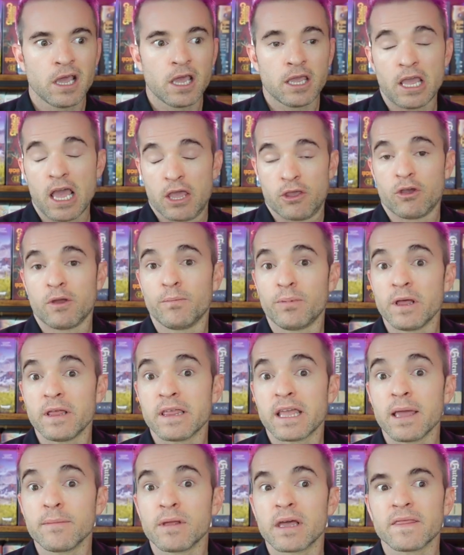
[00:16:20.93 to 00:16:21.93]
Yeah, you can play
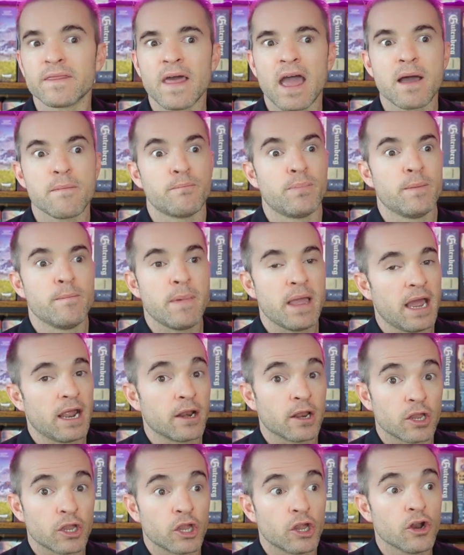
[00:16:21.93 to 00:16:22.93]
the game like that, but
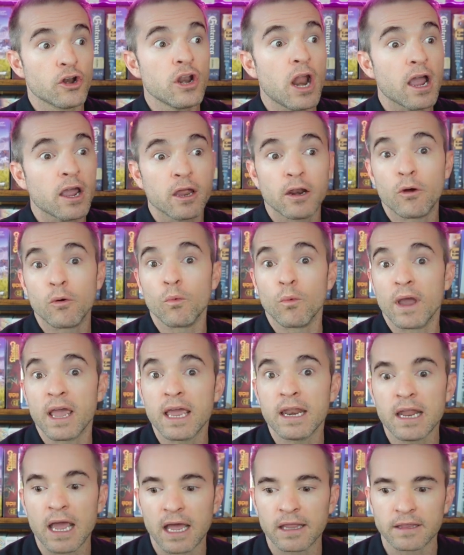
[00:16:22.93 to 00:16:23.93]
man, you're not going to
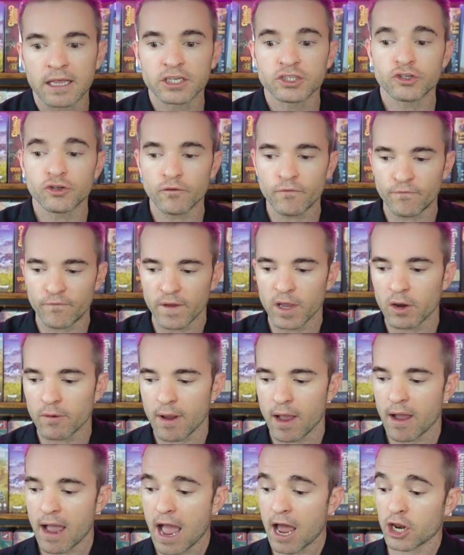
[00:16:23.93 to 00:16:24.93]
win unless you figure
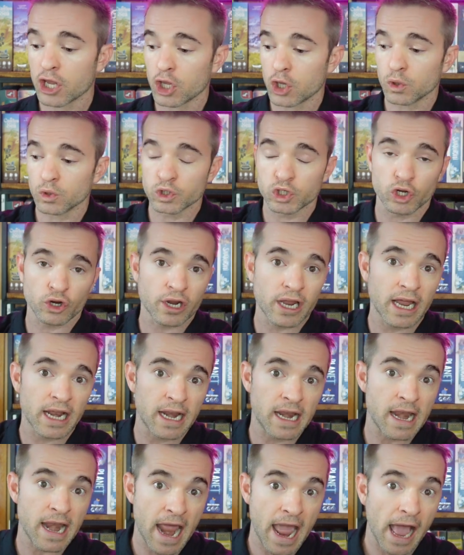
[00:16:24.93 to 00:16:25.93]
out how to use your
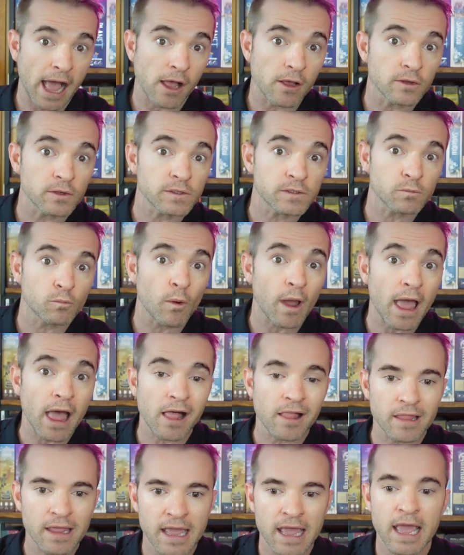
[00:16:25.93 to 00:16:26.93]
canals
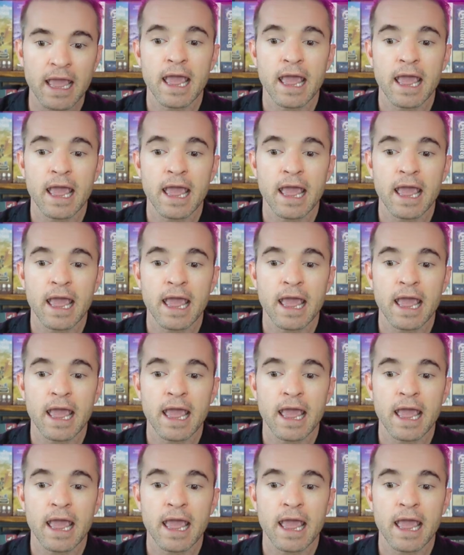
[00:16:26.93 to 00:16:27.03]
well